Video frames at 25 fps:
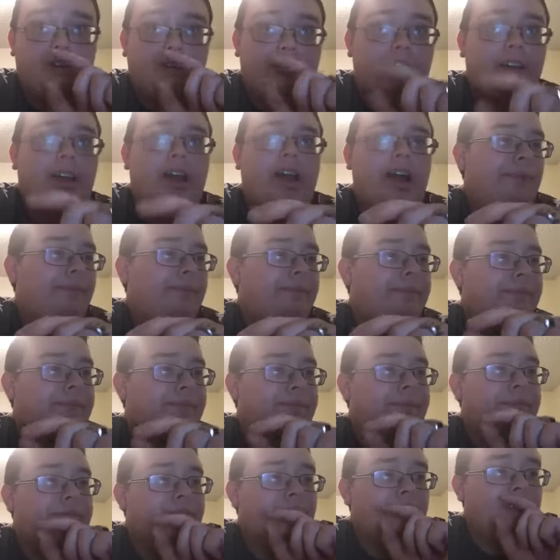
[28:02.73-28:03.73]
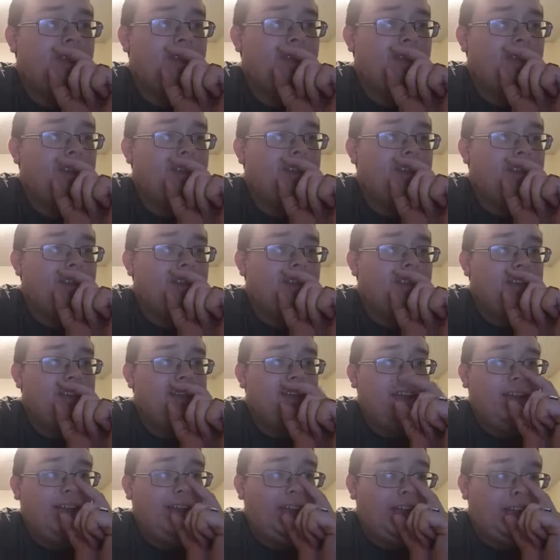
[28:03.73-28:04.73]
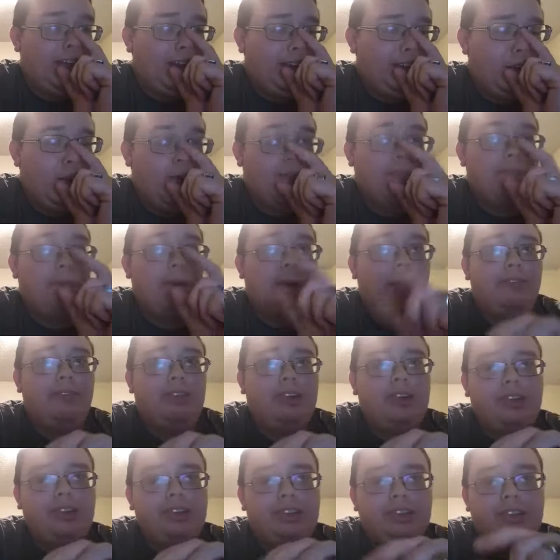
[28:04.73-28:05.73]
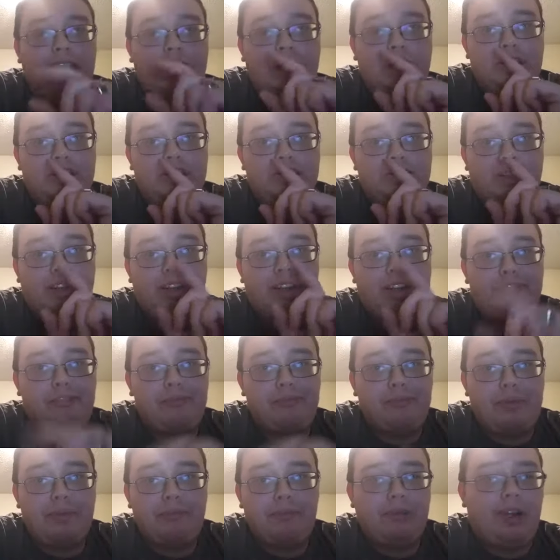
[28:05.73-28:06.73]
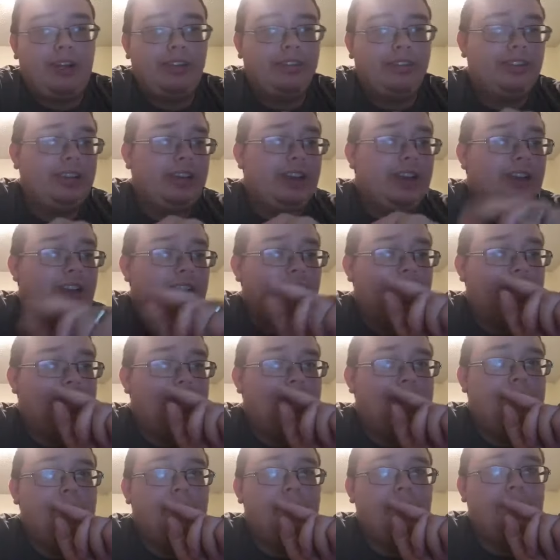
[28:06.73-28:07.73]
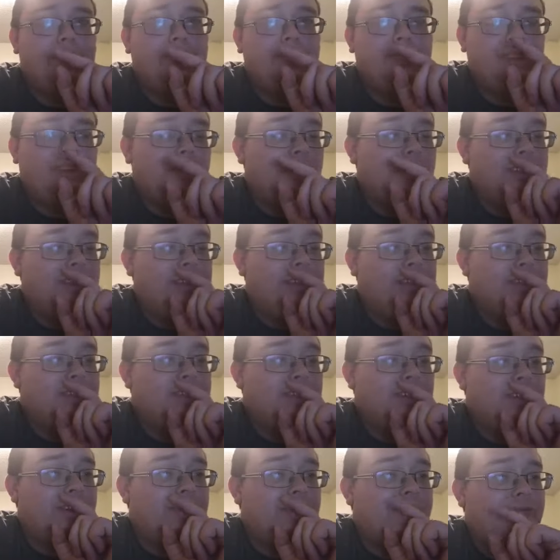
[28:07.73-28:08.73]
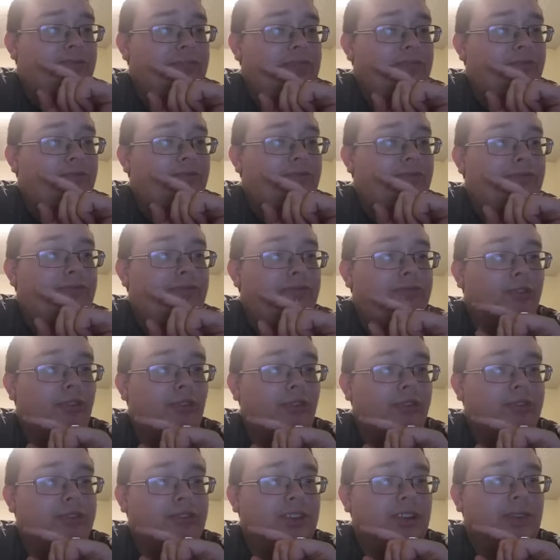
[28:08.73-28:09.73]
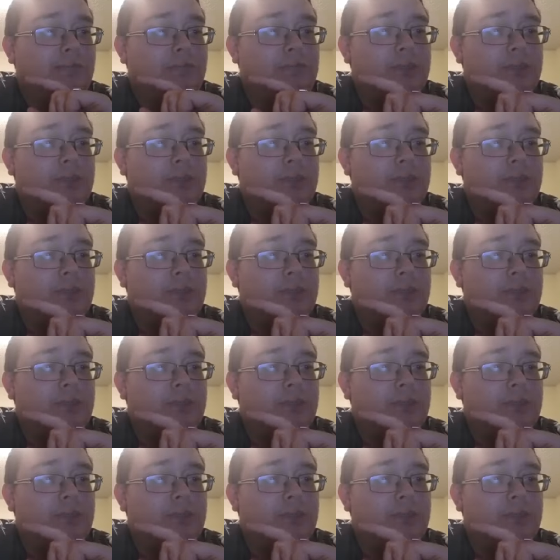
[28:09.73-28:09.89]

time. And Obama, he should have never been president. He should have, for some